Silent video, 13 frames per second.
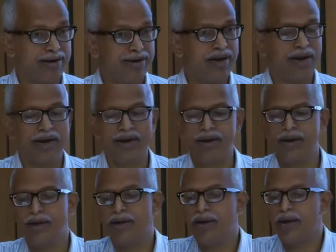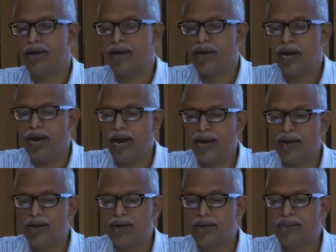right.
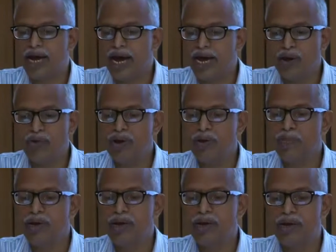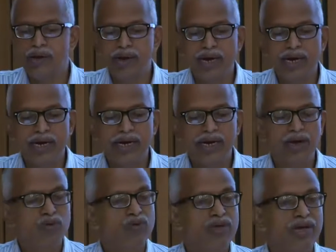And that will be related
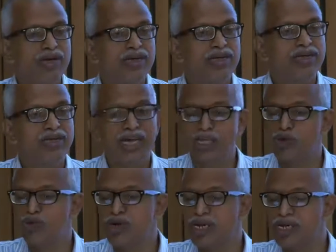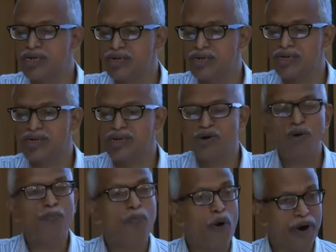to the saturation, you know,
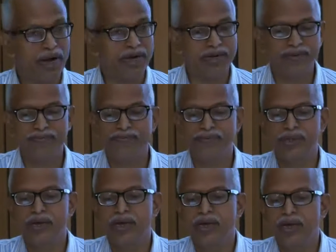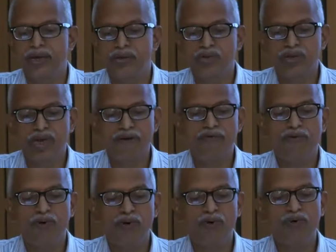point. So
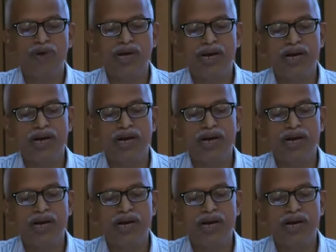therefore, we are